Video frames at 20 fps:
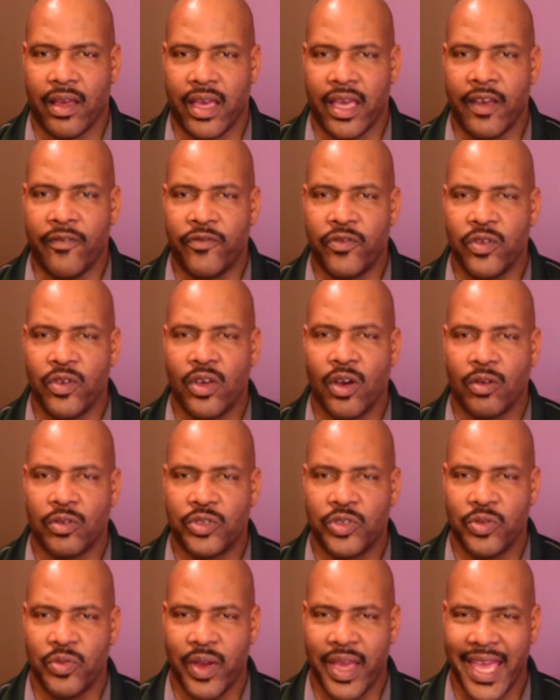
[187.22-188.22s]
If you go
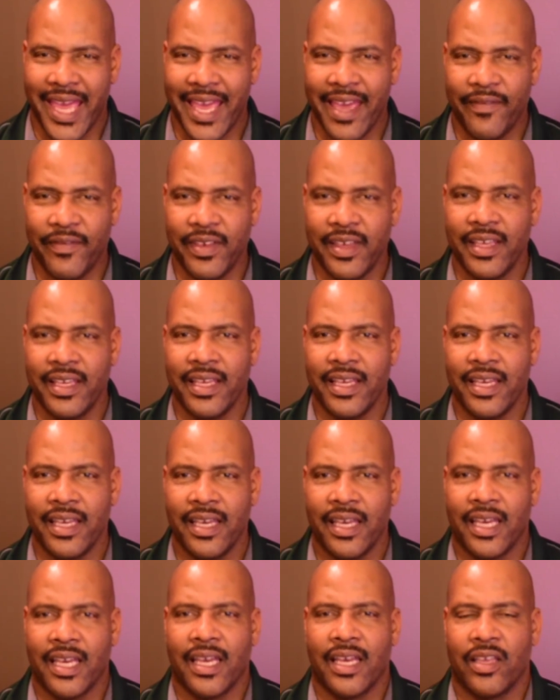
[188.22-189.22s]
too heavy,
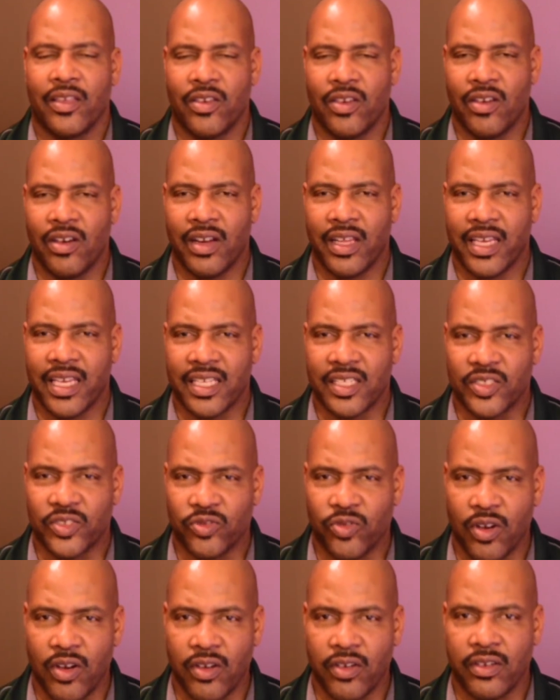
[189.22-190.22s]
you're gonna get
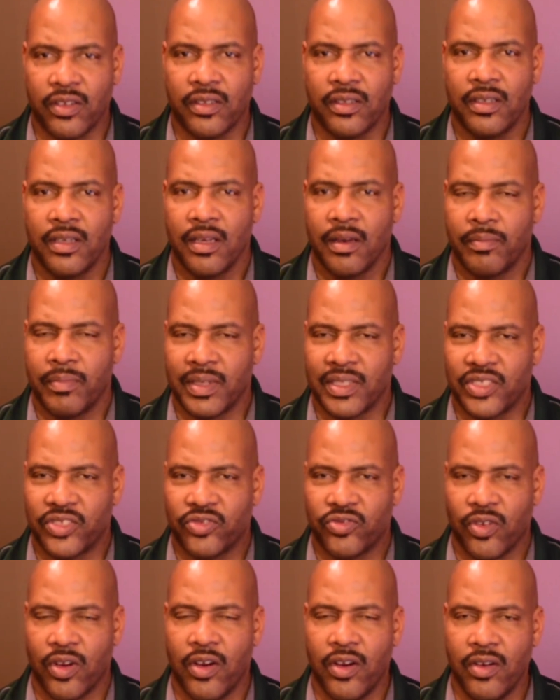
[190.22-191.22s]
stronger, but
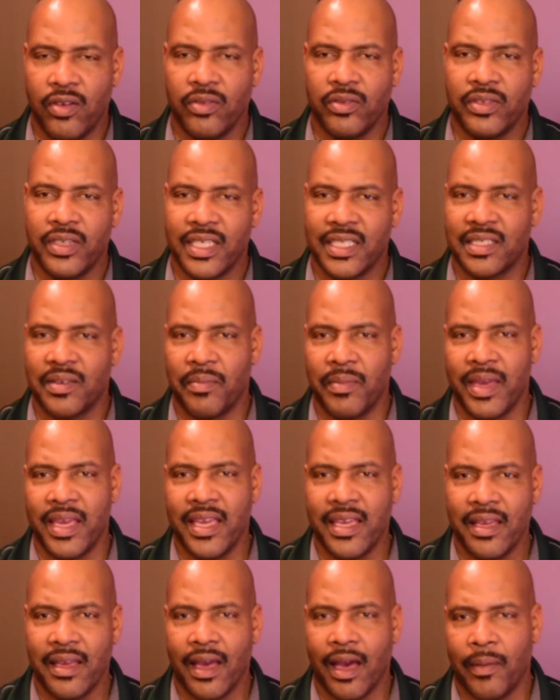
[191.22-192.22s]
strong doesn't
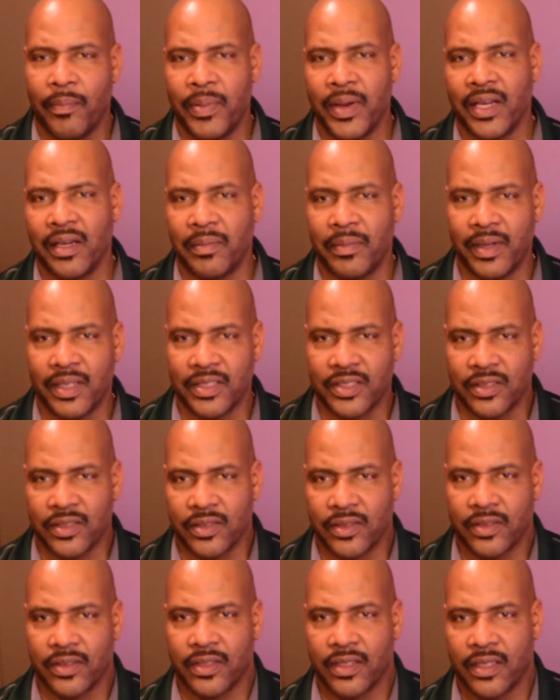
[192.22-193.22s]
mean a bigger muscle.
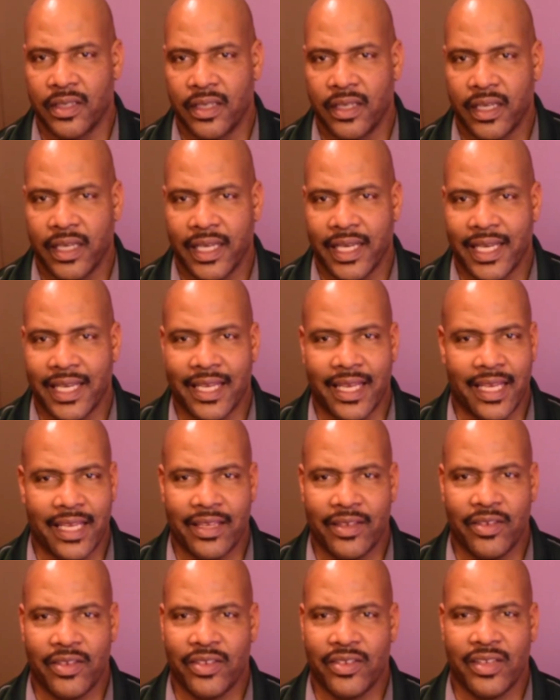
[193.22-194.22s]

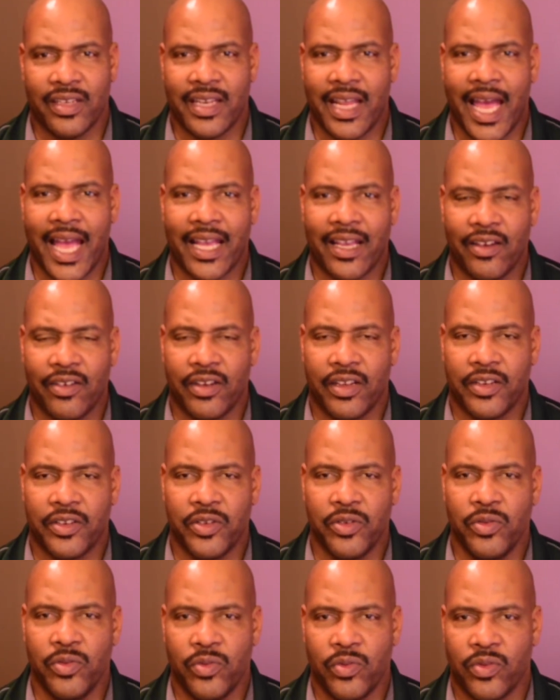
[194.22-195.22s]
You got
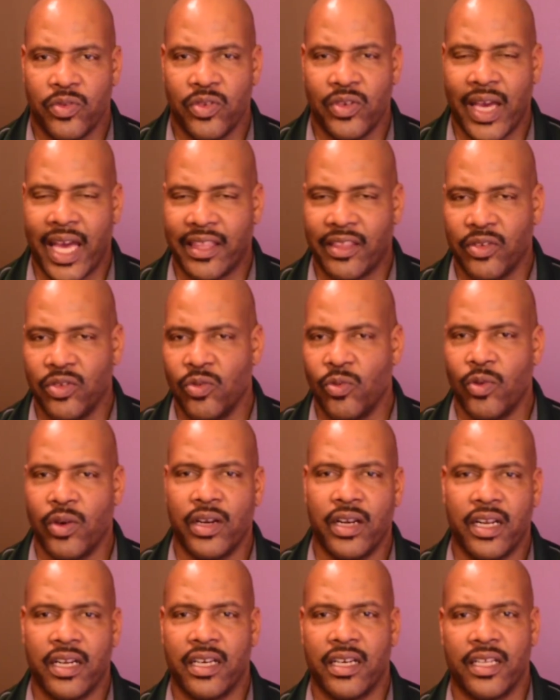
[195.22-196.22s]
to do
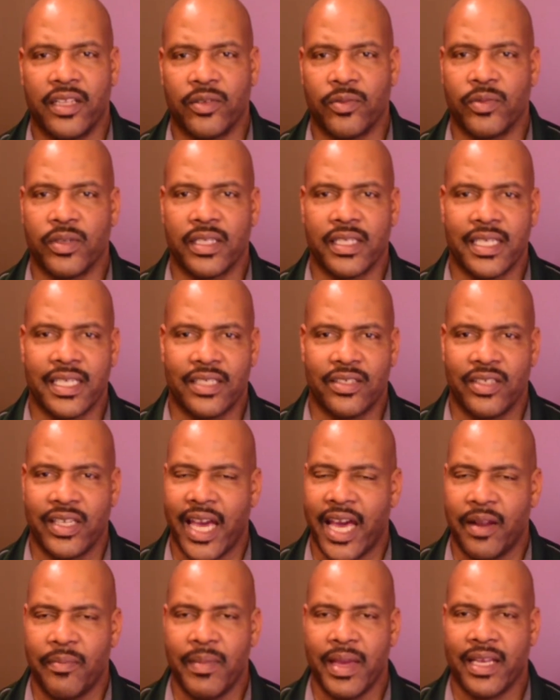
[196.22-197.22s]
one or the other one. You
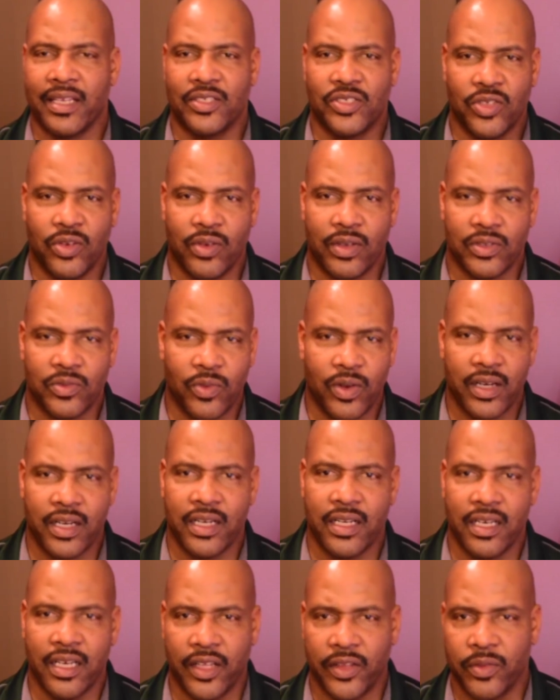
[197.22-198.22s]
gotta make a choice, one
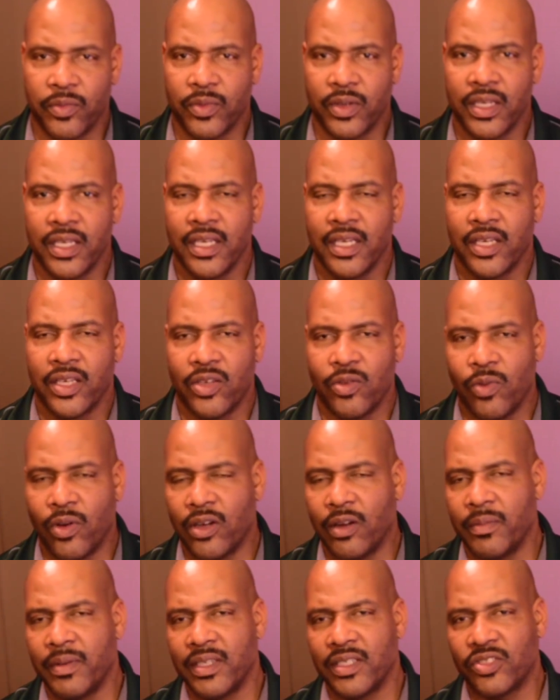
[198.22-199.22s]
or the other one. You
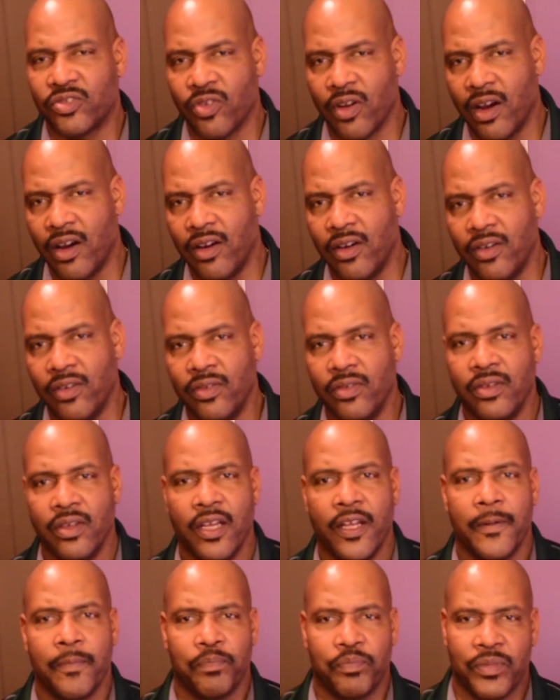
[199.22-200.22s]
wanna be strong,
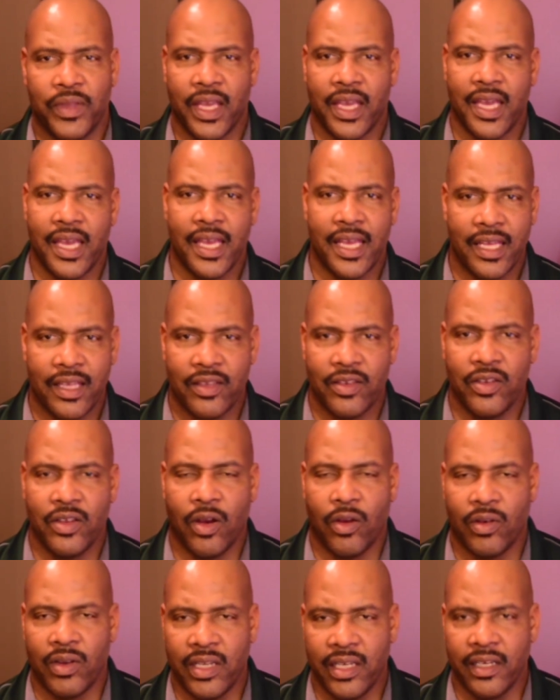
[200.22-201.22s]
then, you
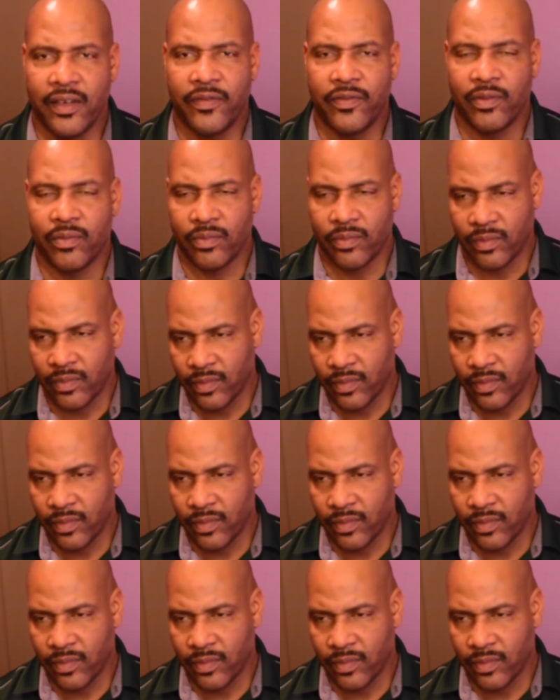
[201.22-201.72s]
know, lift